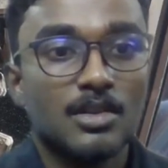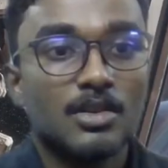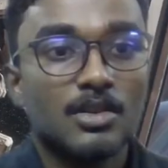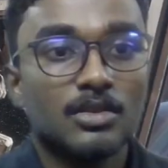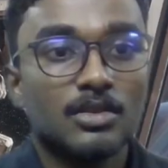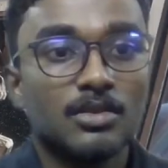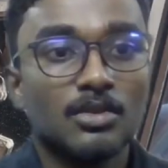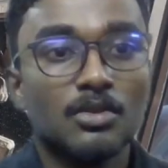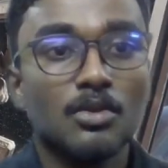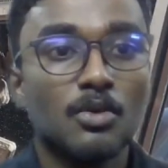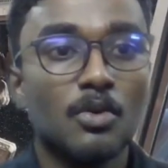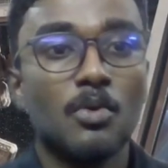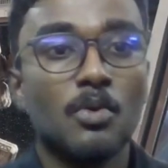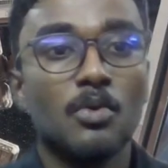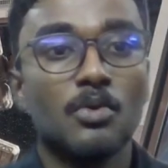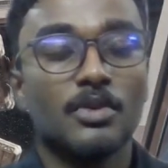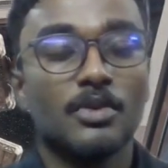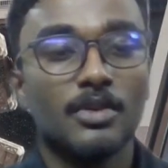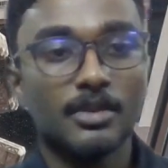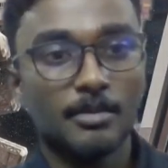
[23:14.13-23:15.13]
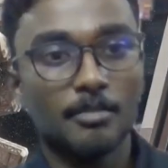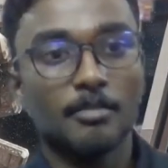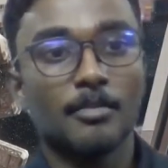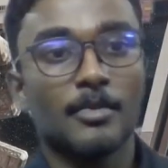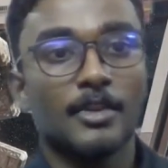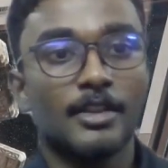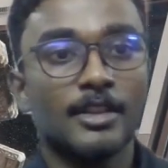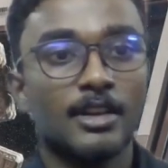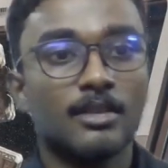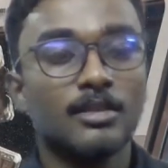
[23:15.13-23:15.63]
So
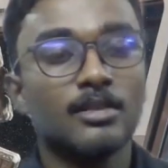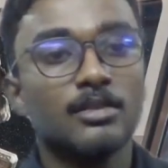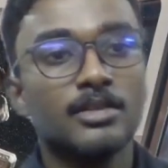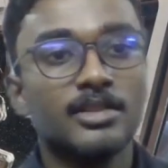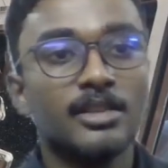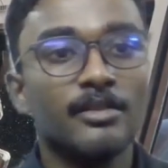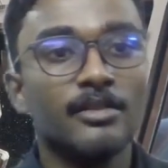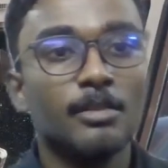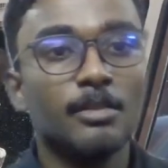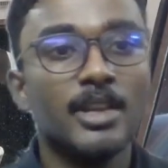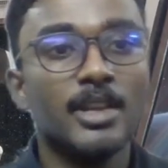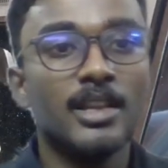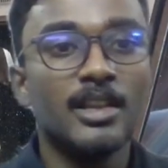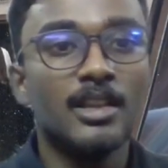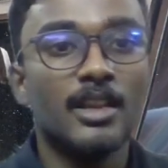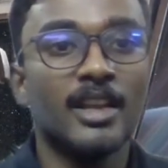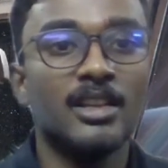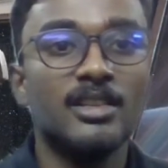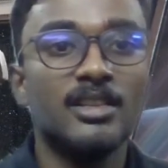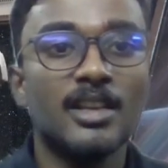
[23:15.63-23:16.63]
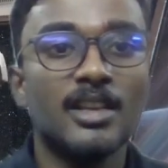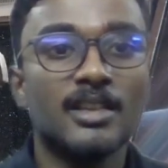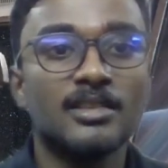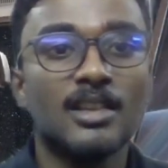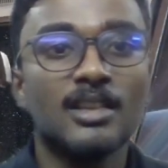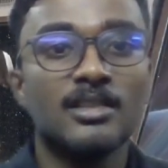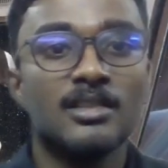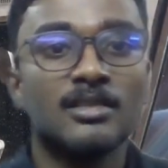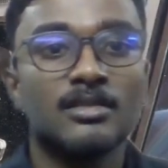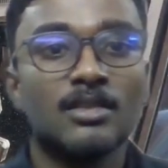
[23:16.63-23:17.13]
the conclusion will be energy
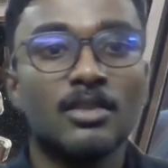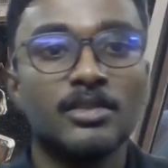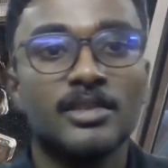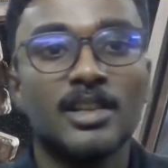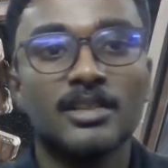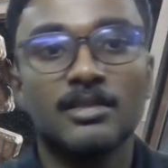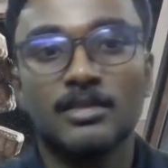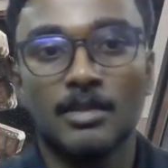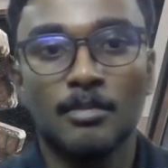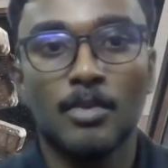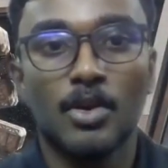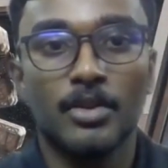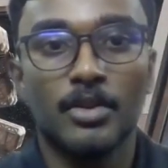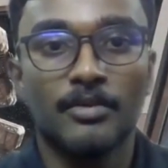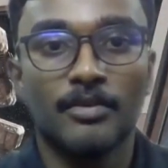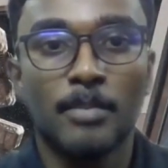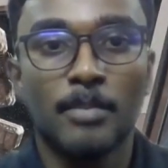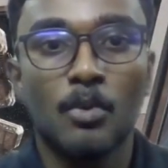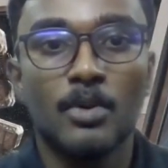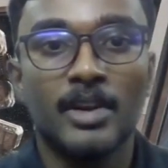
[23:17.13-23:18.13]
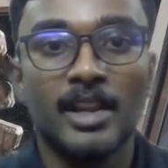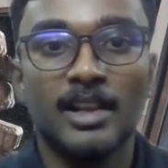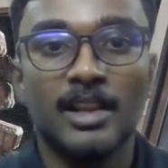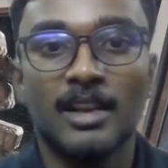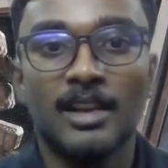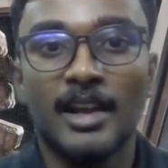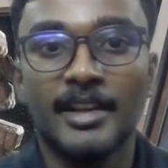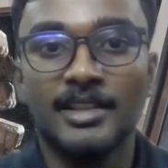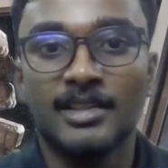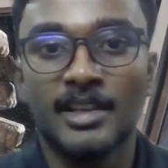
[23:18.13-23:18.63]
access is not just about powering
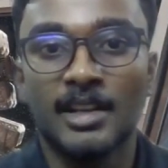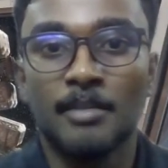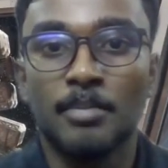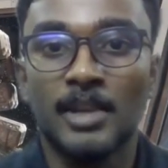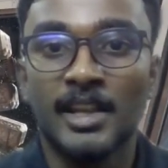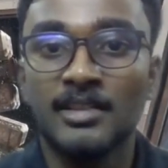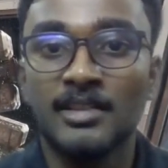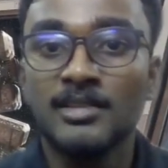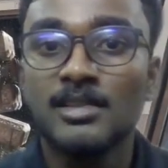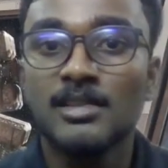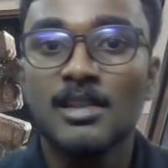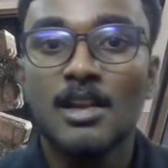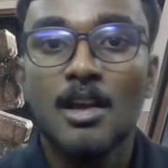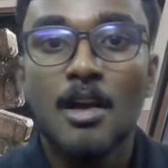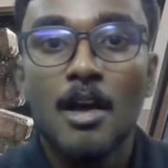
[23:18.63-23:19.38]
lights and appliances.